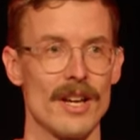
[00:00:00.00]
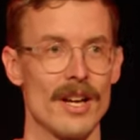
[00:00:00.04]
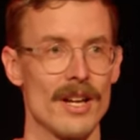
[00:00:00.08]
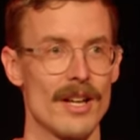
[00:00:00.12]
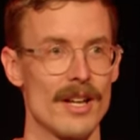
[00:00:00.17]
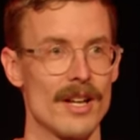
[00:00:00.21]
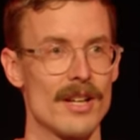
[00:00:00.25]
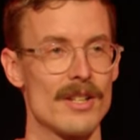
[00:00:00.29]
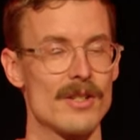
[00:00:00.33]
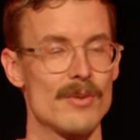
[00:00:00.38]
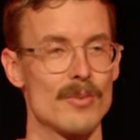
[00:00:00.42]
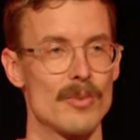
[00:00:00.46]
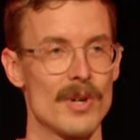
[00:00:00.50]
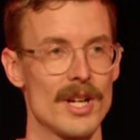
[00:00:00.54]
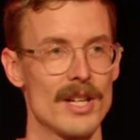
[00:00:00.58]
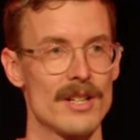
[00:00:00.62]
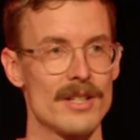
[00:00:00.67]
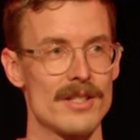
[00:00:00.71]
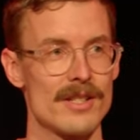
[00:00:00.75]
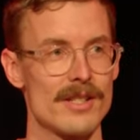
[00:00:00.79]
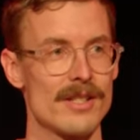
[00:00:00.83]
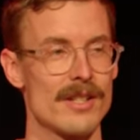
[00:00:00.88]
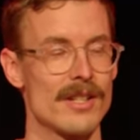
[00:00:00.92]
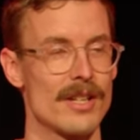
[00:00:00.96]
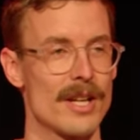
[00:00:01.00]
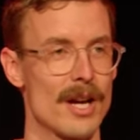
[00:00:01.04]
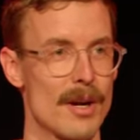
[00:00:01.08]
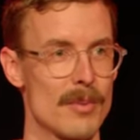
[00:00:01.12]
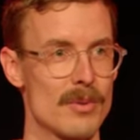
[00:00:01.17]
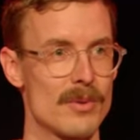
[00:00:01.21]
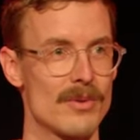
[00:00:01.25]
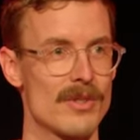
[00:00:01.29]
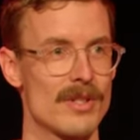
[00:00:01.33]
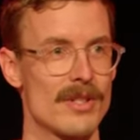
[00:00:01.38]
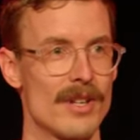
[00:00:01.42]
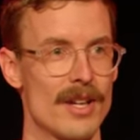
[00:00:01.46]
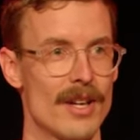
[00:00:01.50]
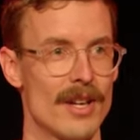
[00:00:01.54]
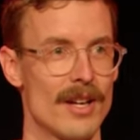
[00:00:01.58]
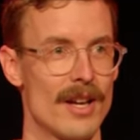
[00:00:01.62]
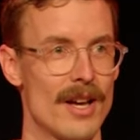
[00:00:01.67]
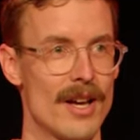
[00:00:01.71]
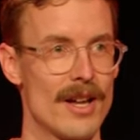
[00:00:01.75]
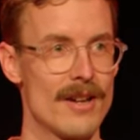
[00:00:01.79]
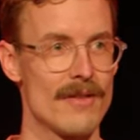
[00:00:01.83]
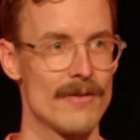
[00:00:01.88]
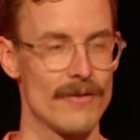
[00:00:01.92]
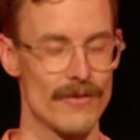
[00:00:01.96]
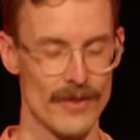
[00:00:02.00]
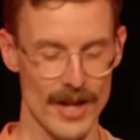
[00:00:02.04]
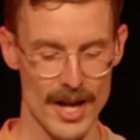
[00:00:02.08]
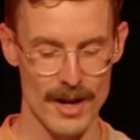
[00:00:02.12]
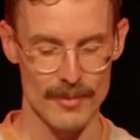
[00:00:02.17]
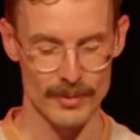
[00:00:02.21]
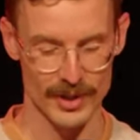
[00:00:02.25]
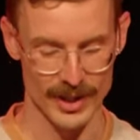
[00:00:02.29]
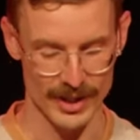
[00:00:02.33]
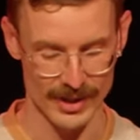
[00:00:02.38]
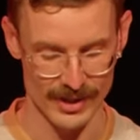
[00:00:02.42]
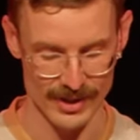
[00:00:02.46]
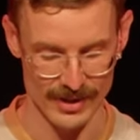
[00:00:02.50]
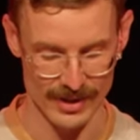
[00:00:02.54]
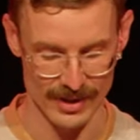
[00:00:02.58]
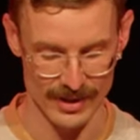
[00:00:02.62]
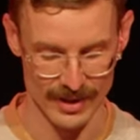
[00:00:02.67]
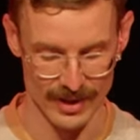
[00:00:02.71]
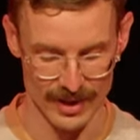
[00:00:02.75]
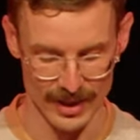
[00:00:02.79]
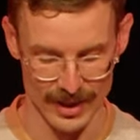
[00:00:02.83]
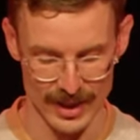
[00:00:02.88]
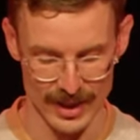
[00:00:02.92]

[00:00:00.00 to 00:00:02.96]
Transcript: as well as couples and families.